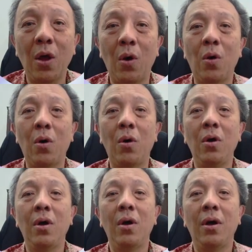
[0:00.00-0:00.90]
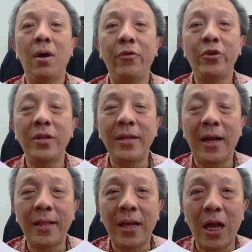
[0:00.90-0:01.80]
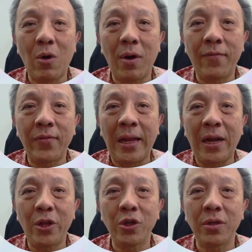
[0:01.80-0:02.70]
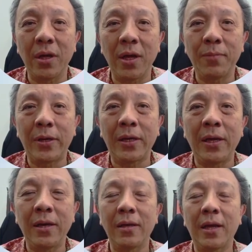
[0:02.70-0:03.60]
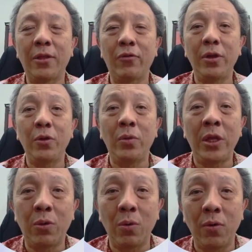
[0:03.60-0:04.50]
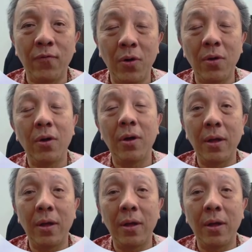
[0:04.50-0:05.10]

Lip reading: or regional data out of English speaking country, you need to look for